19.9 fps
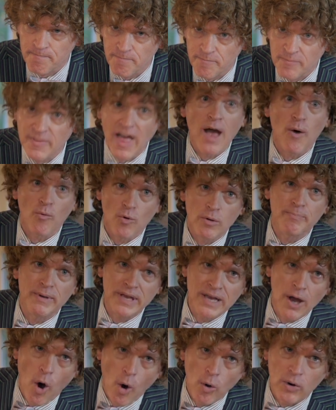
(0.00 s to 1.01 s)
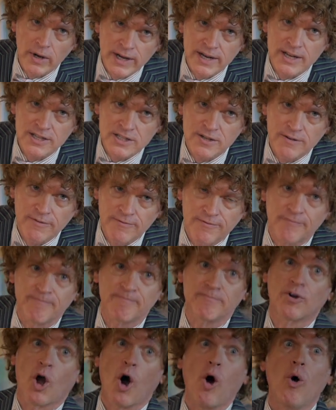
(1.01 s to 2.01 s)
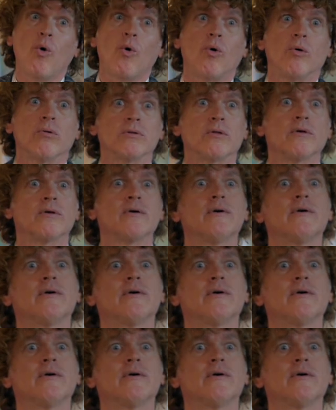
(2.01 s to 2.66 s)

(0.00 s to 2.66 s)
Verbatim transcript: That would be holiness of cold.